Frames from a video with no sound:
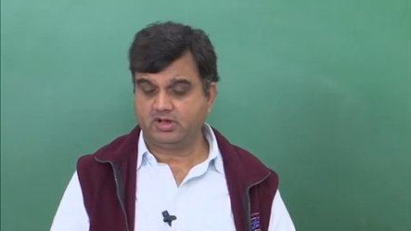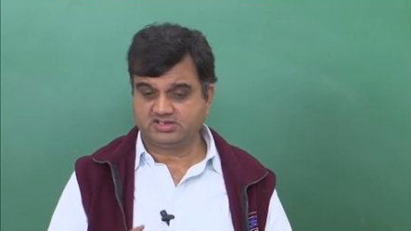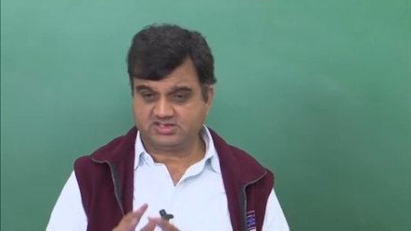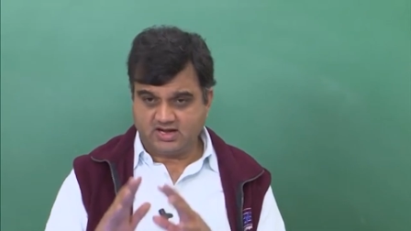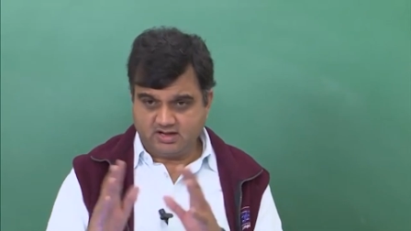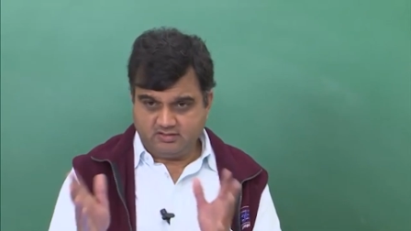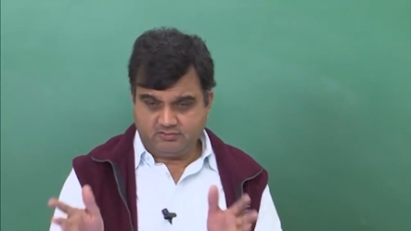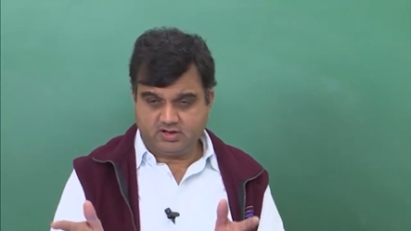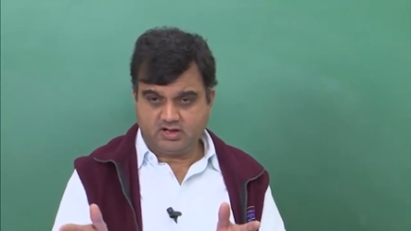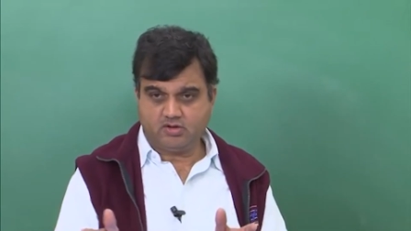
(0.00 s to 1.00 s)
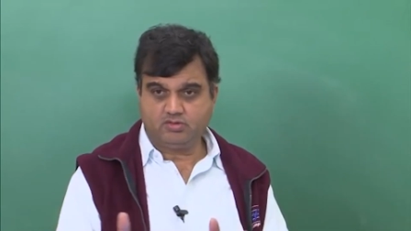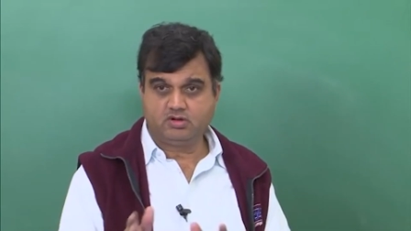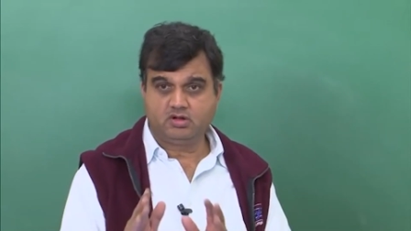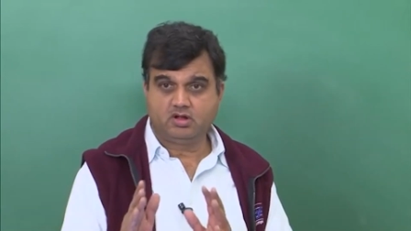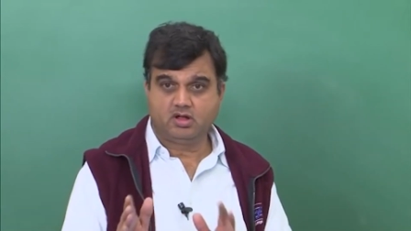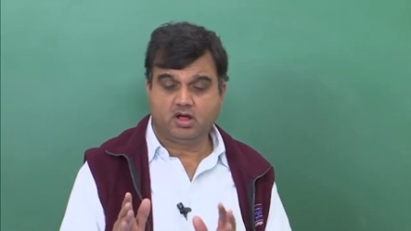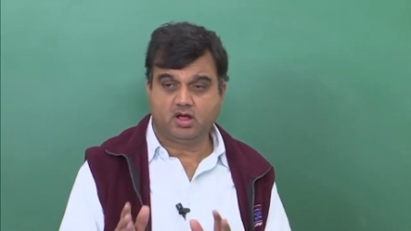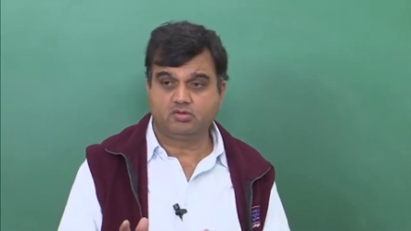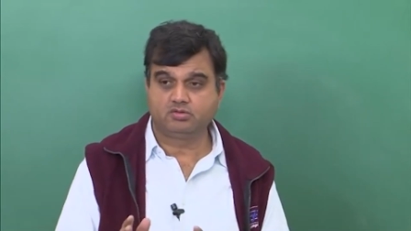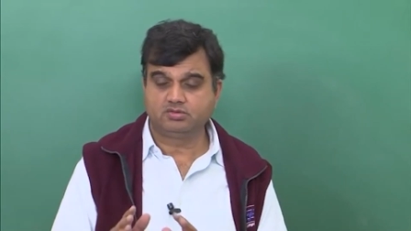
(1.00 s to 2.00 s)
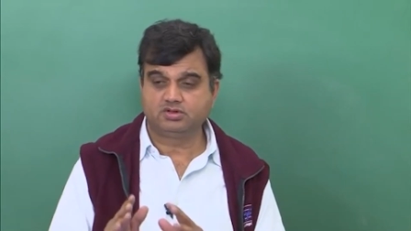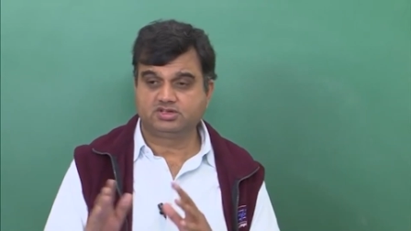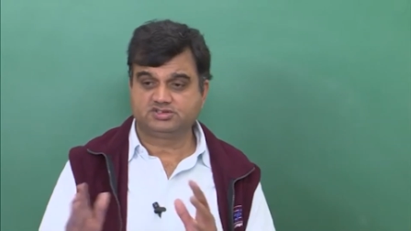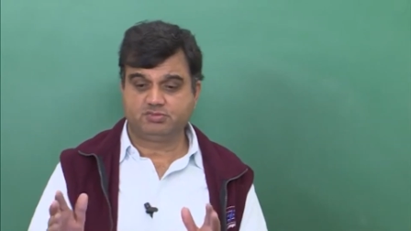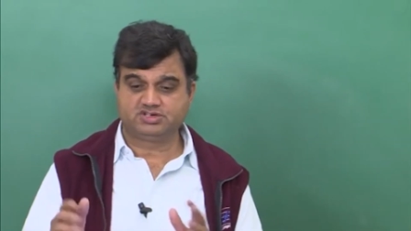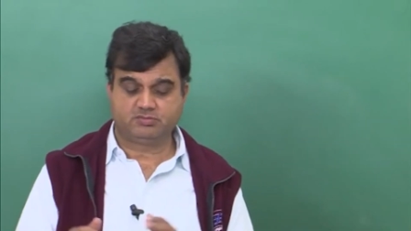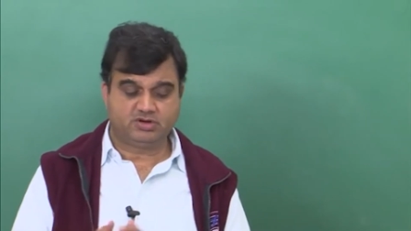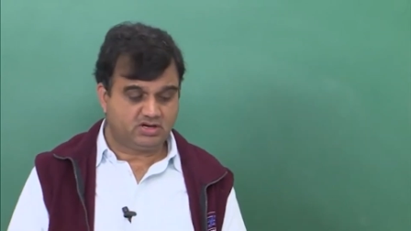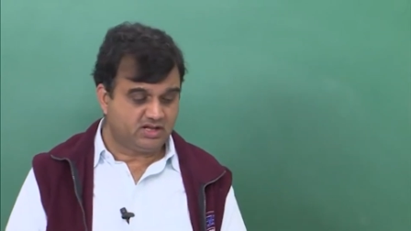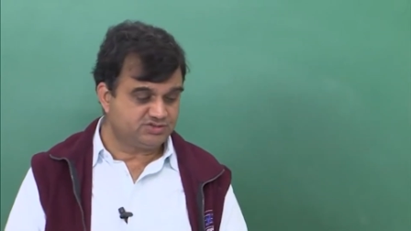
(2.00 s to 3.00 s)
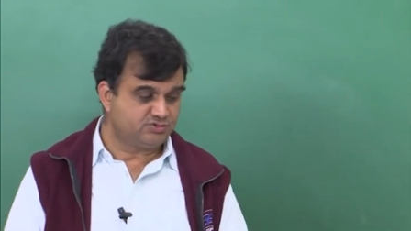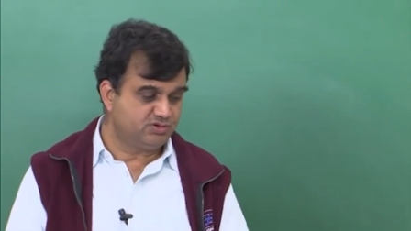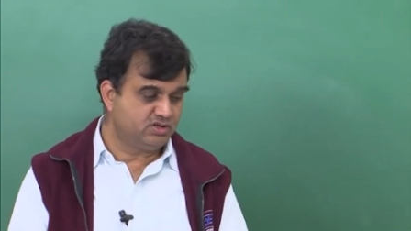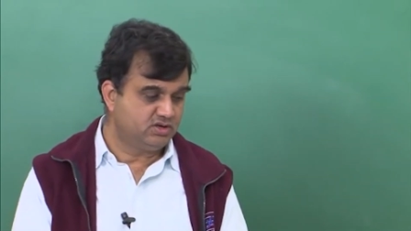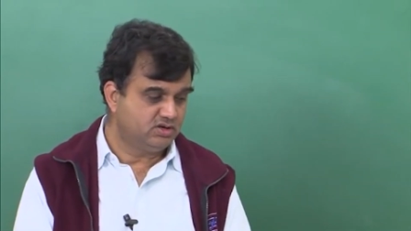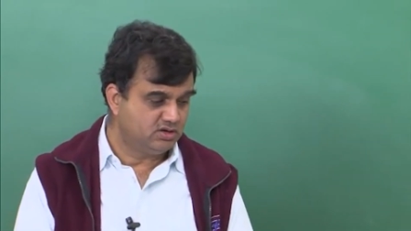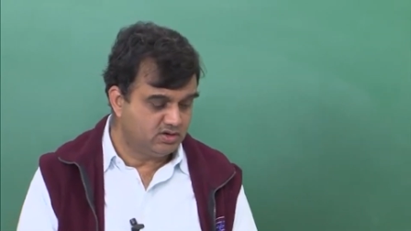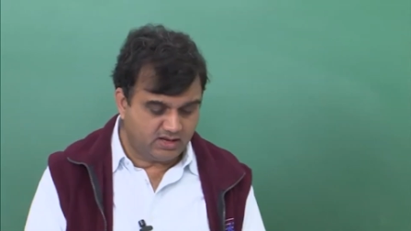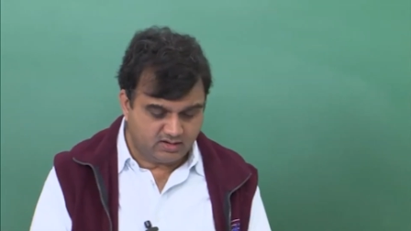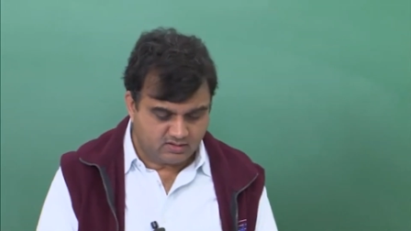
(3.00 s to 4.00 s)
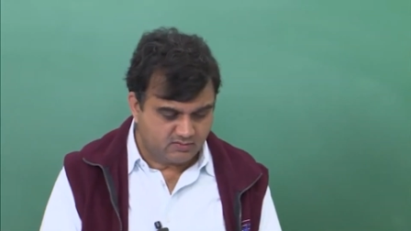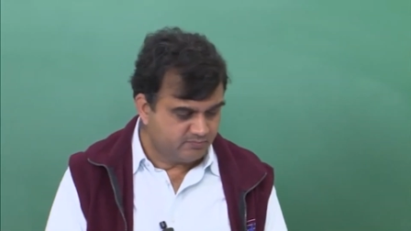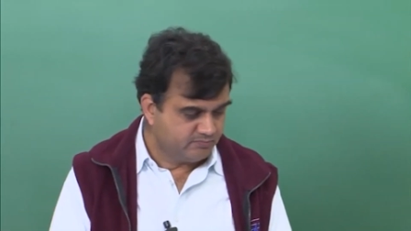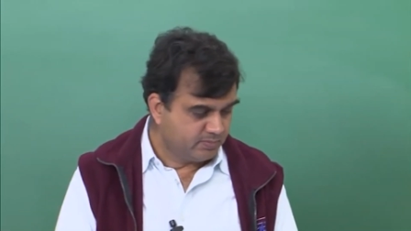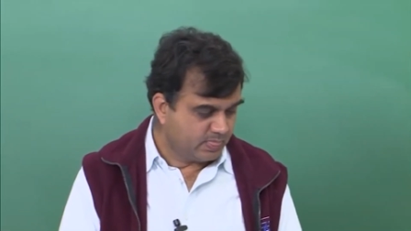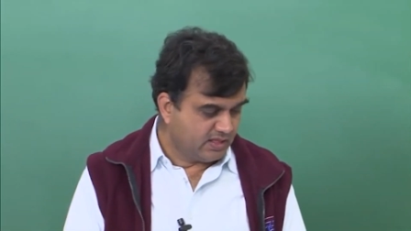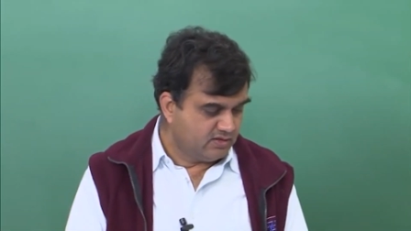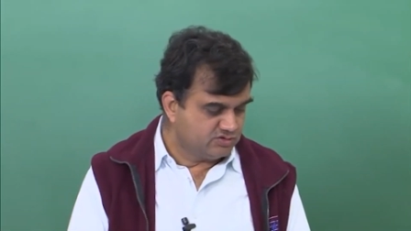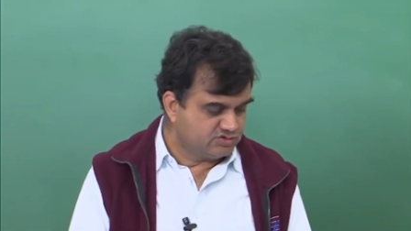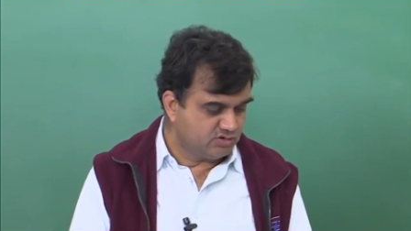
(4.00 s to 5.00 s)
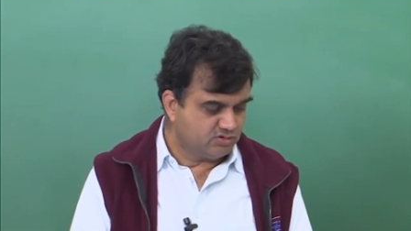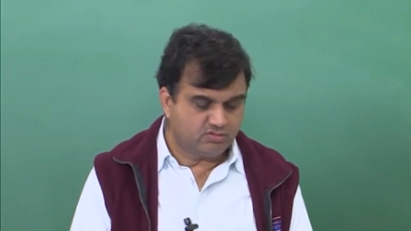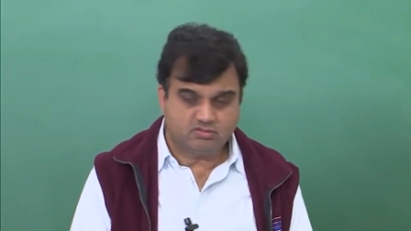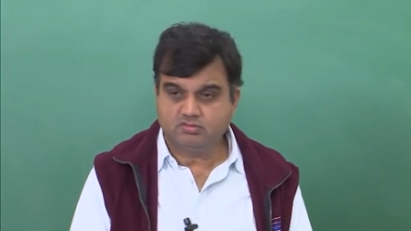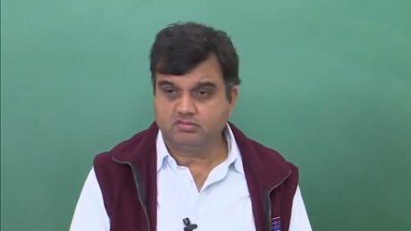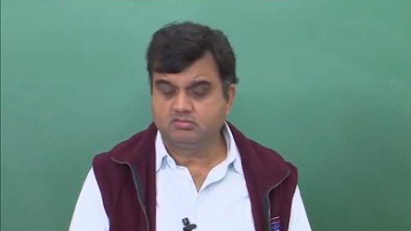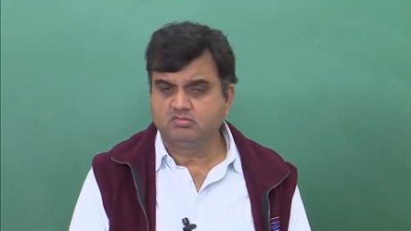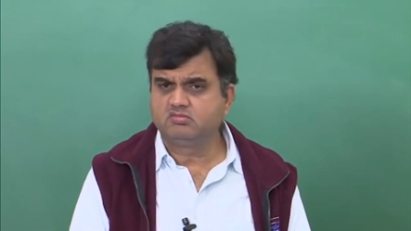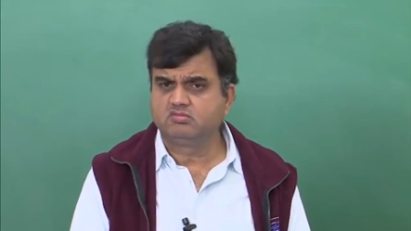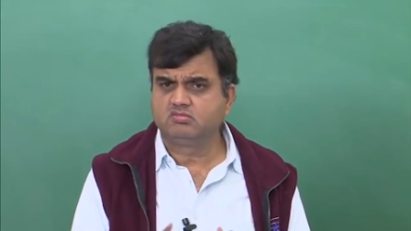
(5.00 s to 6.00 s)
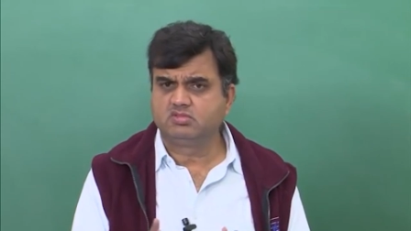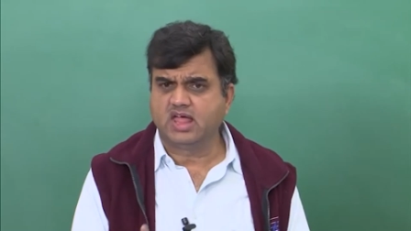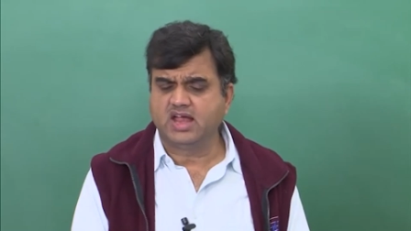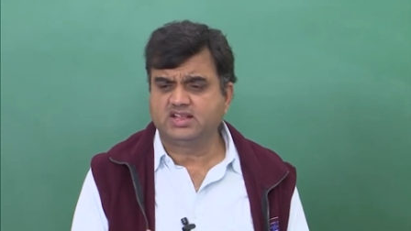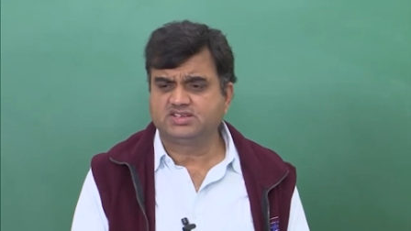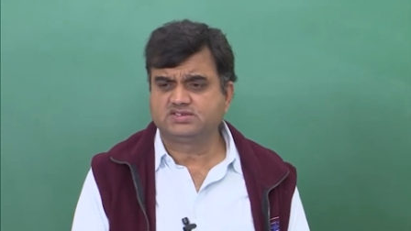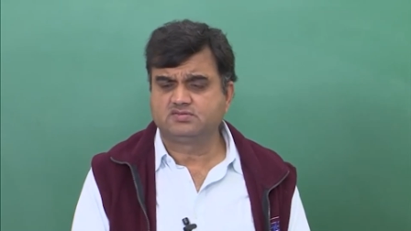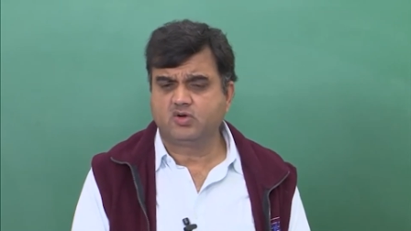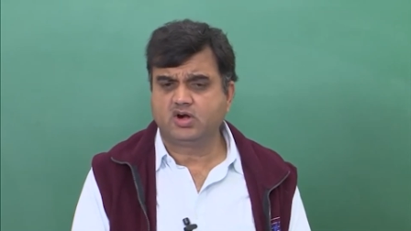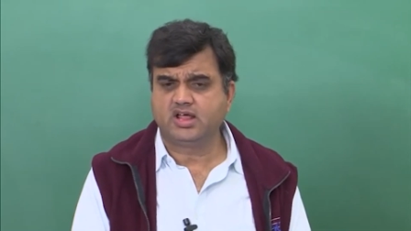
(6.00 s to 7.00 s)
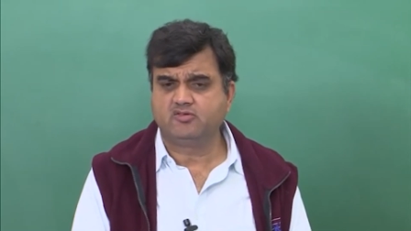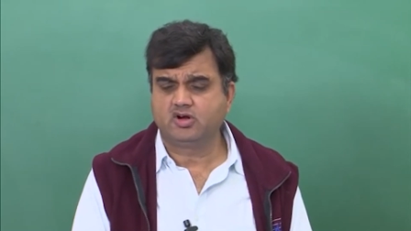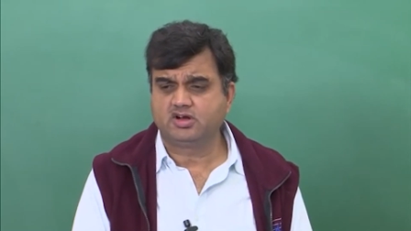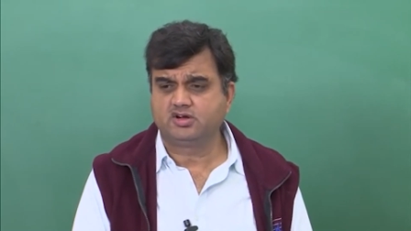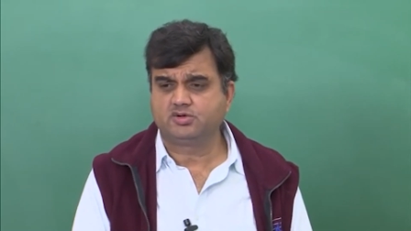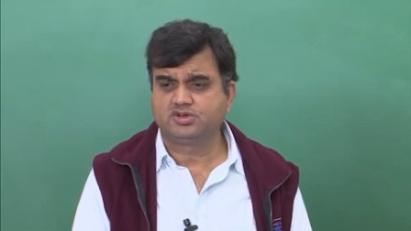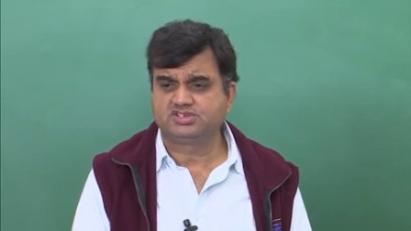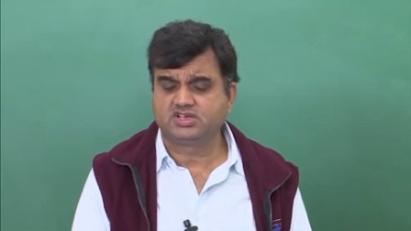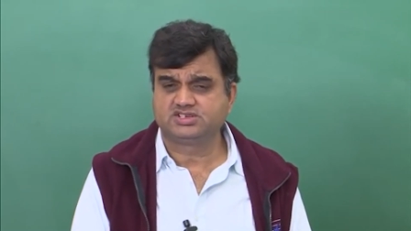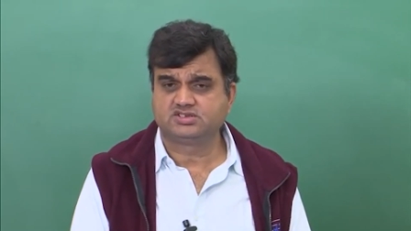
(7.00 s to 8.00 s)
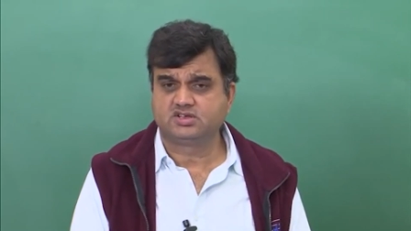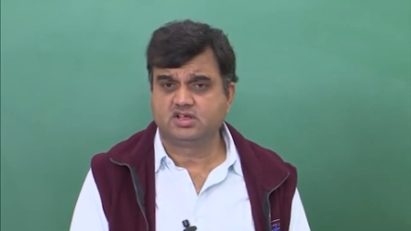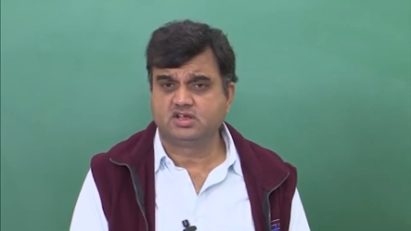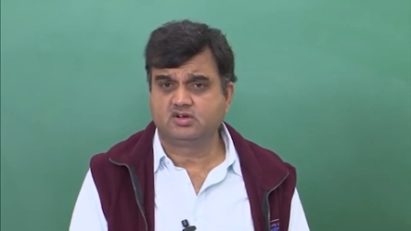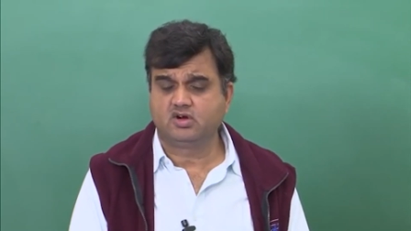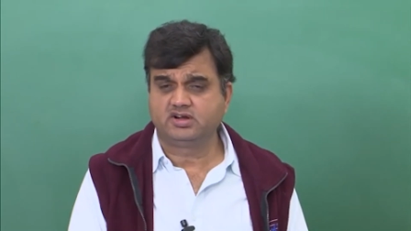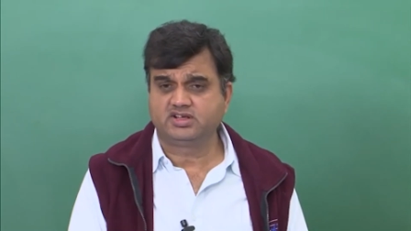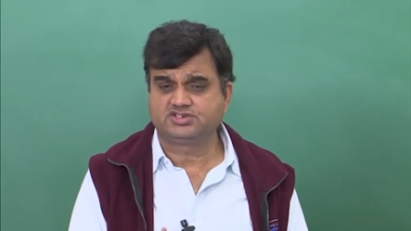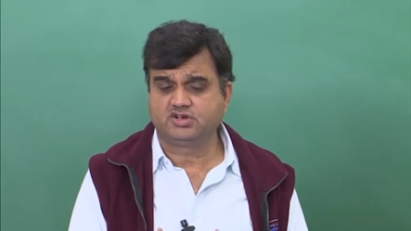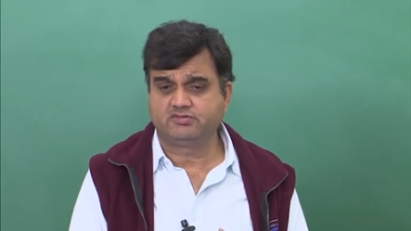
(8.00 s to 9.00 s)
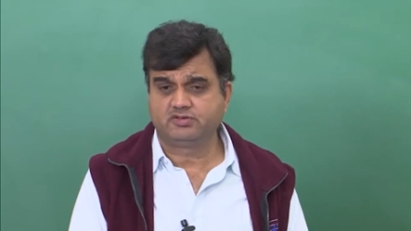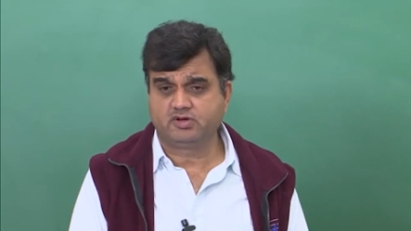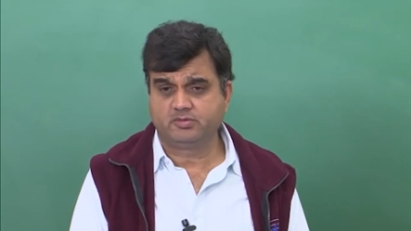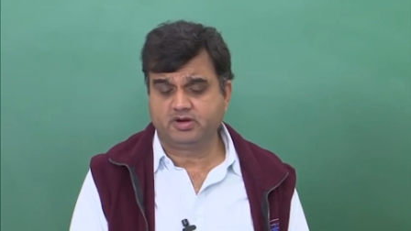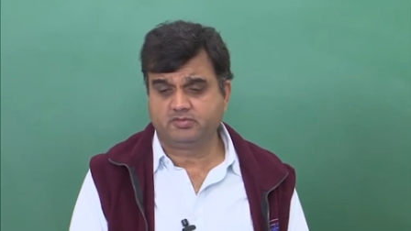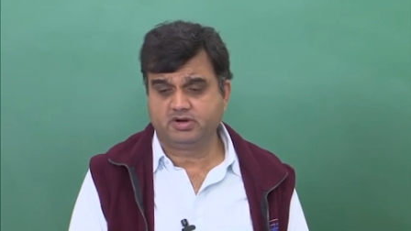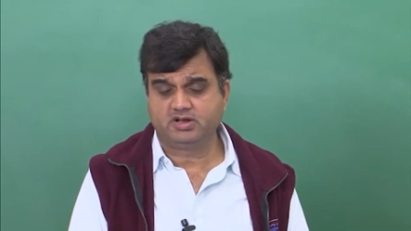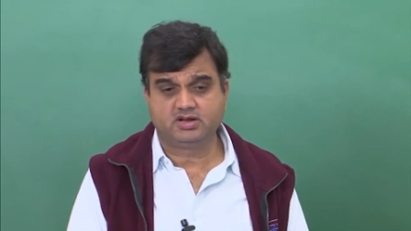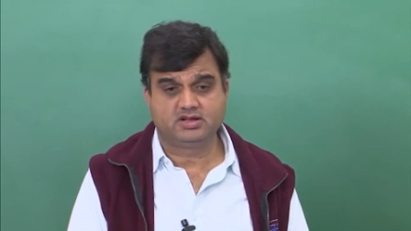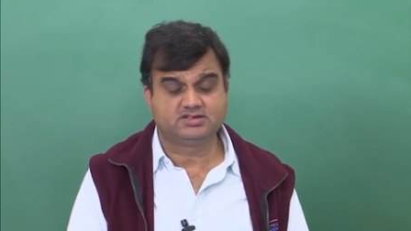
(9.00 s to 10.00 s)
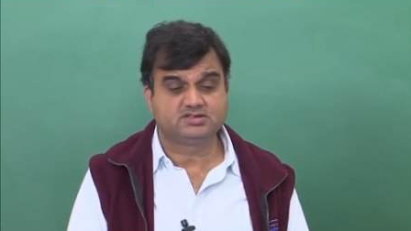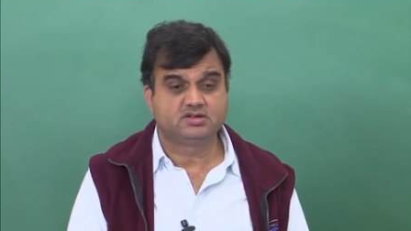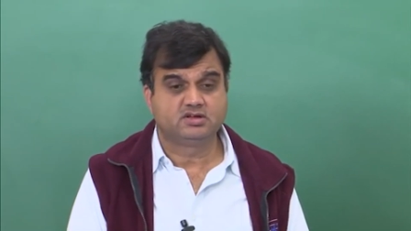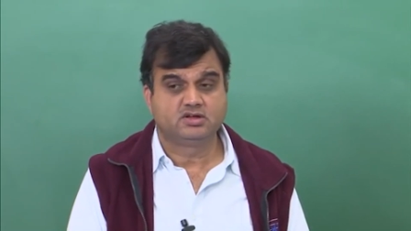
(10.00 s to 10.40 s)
you exactly figure out how this measurement has to be done. So that is what I wanted to discuss in context of reverberant materials.